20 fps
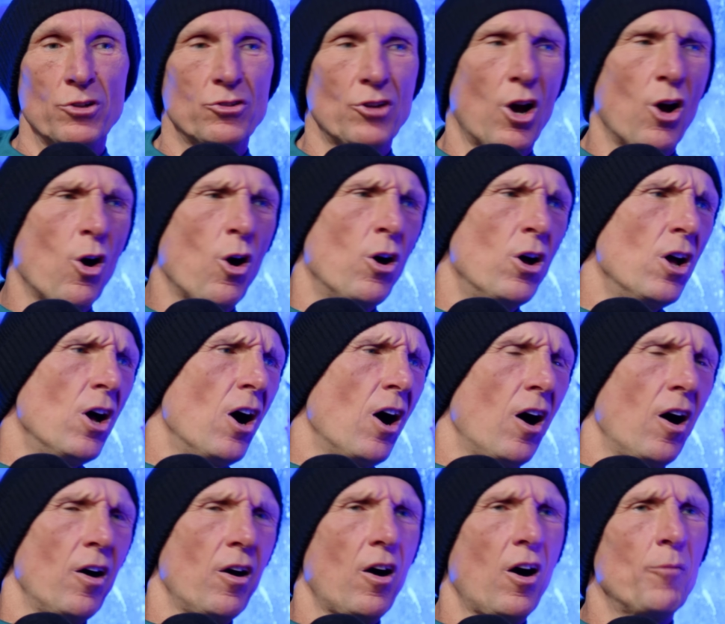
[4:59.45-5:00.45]
So
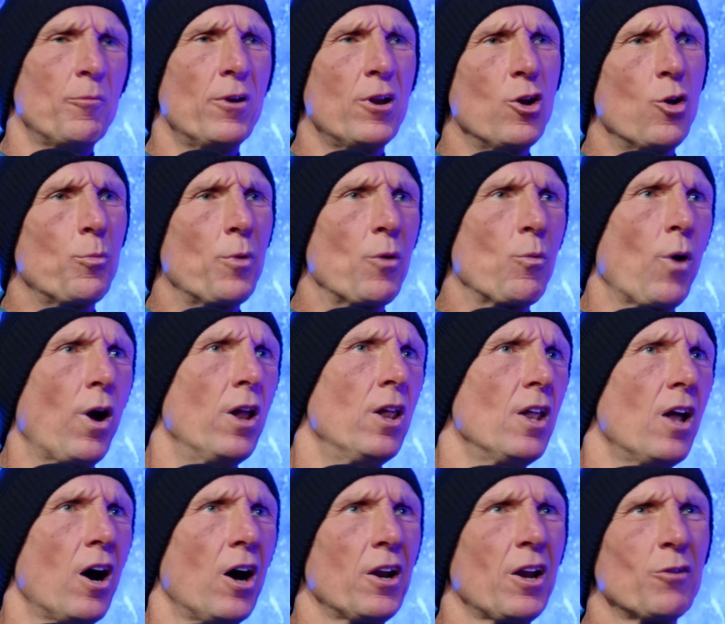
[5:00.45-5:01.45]
I, am a little bit worried.
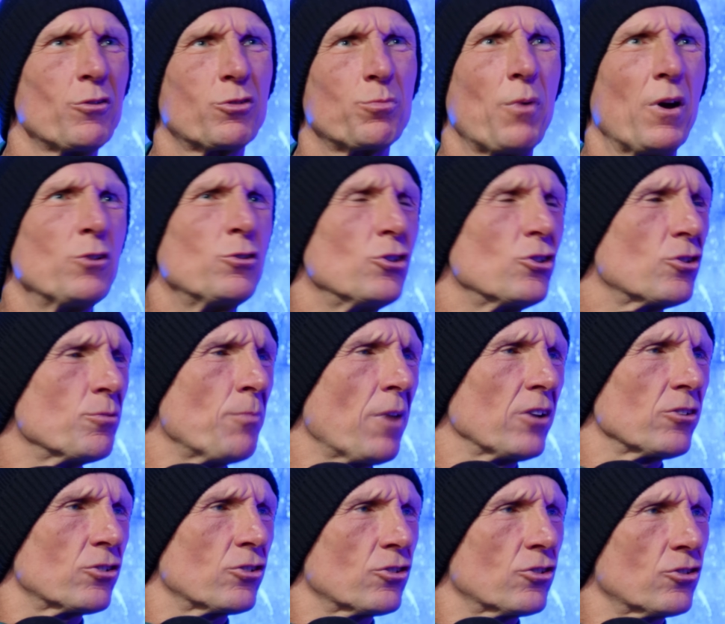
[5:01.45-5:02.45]
I don't suppose it's
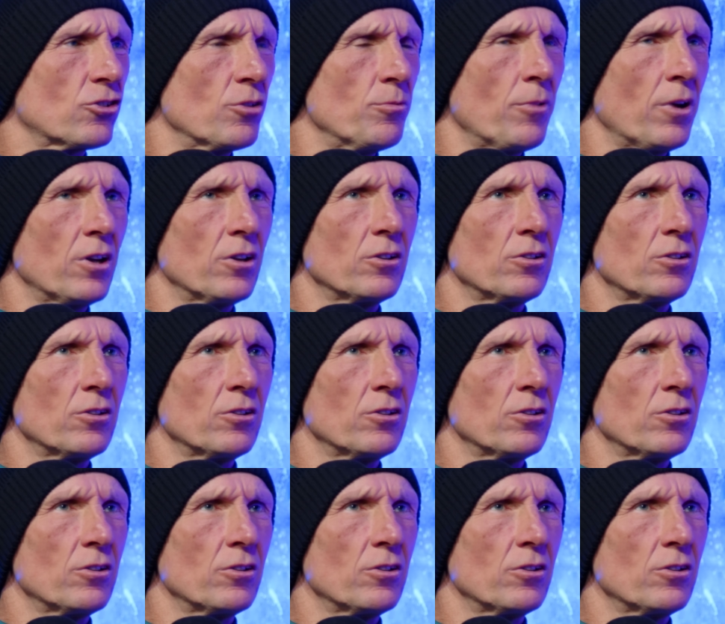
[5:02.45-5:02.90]
much to,